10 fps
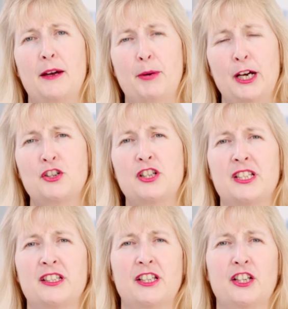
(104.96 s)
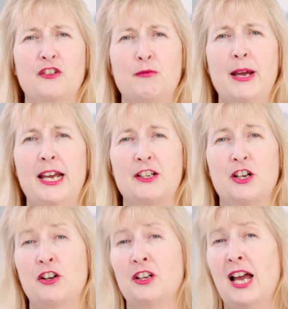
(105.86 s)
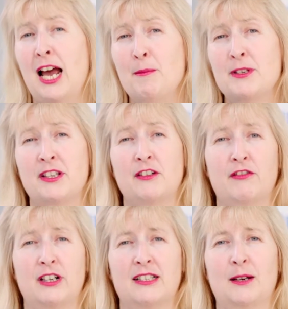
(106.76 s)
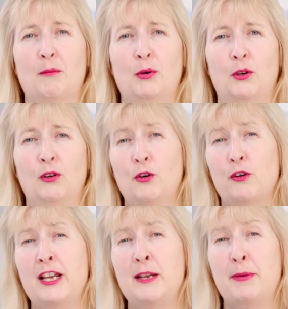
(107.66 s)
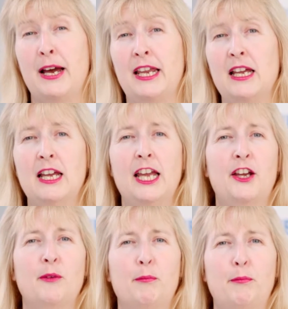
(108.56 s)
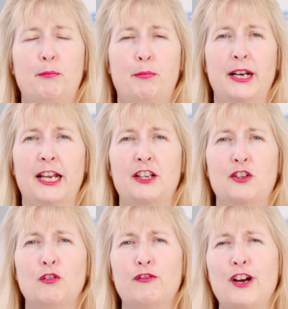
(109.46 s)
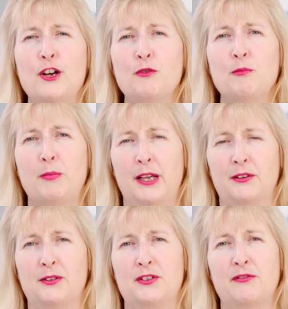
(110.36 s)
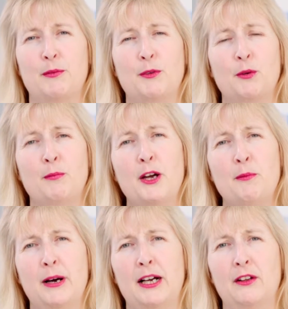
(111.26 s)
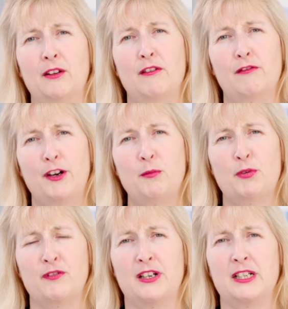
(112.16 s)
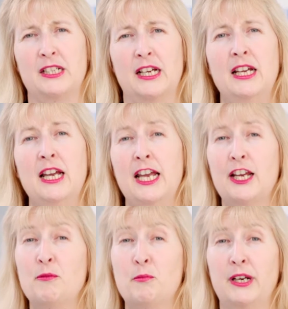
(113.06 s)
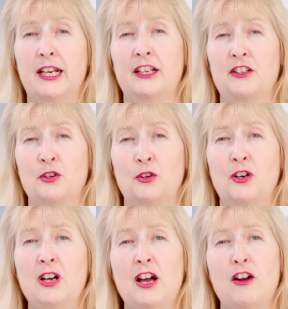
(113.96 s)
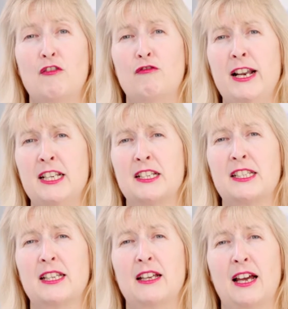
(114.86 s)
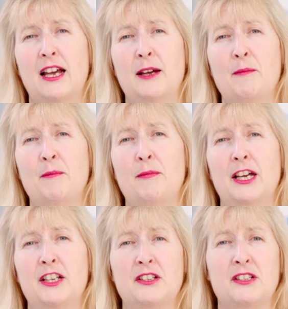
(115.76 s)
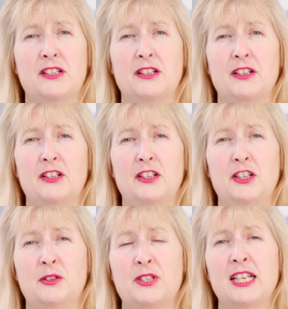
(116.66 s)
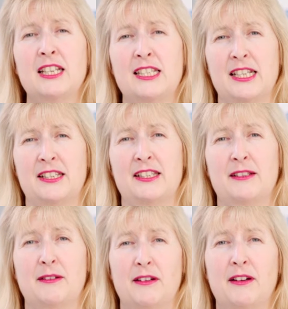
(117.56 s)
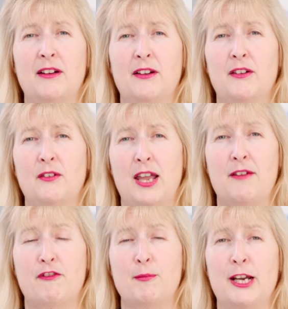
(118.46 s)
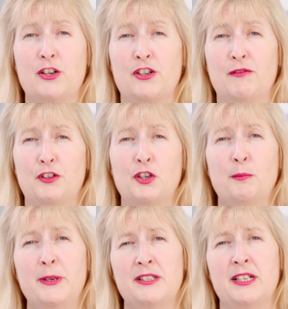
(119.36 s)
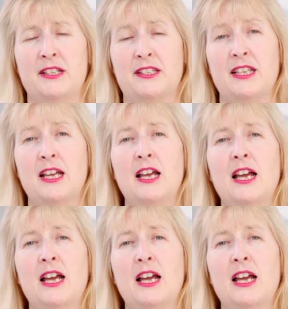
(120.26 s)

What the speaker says: purchases that you've made on Amazon, for example, or eBay. It can bring in your phone bills from your mobile phone provider. It can bring in your rent and utilities information for your business.